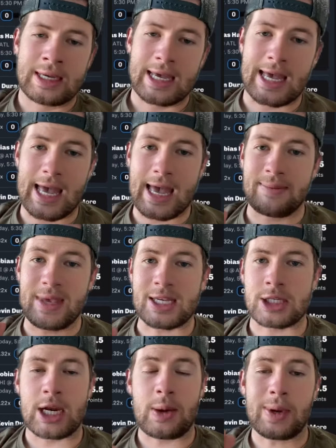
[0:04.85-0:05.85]
Um,
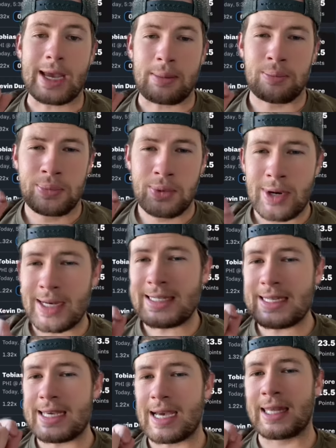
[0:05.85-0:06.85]
yesterday we got
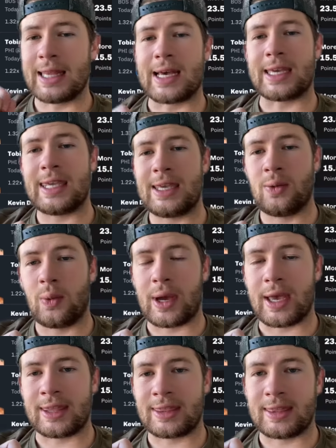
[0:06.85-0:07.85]
pretty unlucky
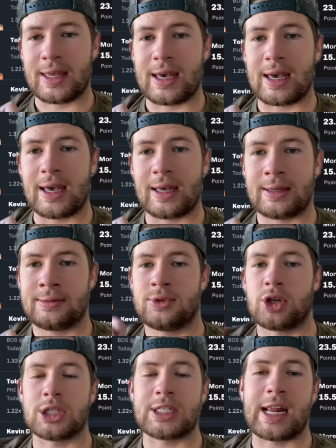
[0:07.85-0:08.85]
with the
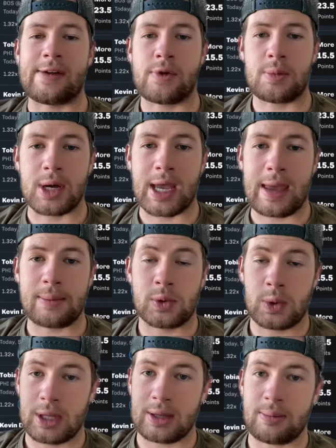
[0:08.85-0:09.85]
Thursday night football game
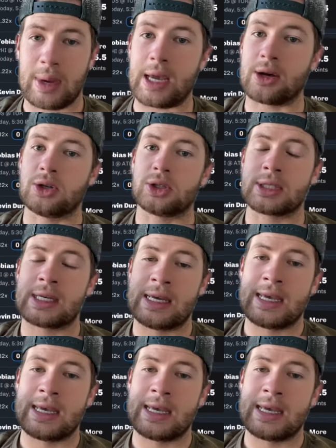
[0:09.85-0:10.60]
between the Bengals